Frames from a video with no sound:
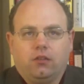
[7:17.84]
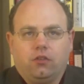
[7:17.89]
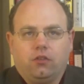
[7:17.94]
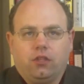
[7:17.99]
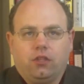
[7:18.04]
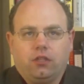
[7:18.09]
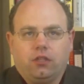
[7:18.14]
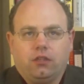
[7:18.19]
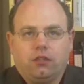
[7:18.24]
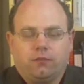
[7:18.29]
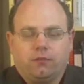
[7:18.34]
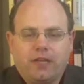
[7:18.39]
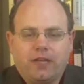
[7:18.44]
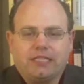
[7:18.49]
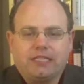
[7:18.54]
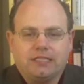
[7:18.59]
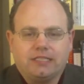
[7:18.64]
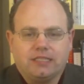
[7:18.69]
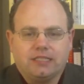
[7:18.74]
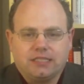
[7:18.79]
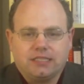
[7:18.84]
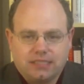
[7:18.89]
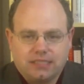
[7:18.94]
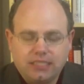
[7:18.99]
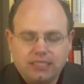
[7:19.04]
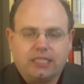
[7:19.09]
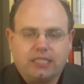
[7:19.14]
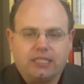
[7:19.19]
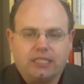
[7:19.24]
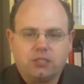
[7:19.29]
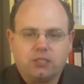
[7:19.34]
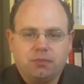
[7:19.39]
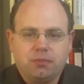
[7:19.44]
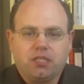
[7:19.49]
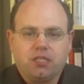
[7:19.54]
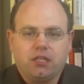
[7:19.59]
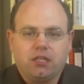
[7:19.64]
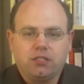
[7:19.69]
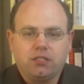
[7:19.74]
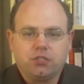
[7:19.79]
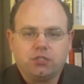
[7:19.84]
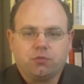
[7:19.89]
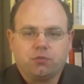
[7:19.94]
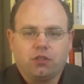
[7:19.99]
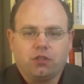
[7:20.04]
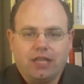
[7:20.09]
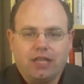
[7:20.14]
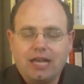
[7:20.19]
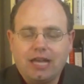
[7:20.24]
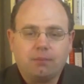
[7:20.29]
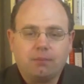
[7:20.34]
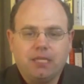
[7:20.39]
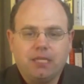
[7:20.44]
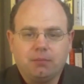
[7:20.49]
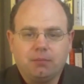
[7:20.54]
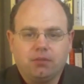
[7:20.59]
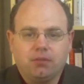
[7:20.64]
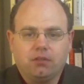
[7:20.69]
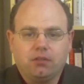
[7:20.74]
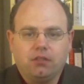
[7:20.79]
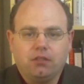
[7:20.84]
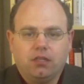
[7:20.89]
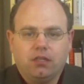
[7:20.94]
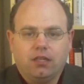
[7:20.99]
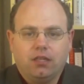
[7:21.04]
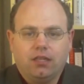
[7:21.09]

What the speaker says: effect is insidious, because for a lot of people,